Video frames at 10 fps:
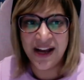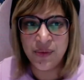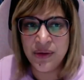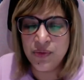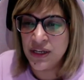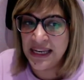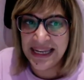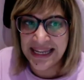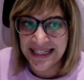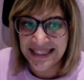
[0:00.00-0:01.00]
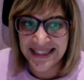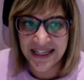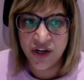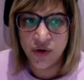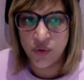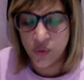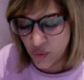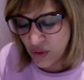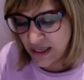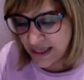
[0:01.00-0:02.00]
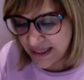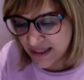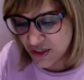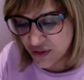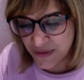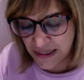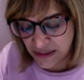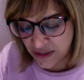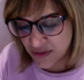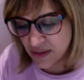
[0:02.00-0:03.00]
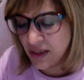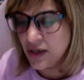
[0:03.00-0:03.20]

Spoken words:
we want to list all our integer values.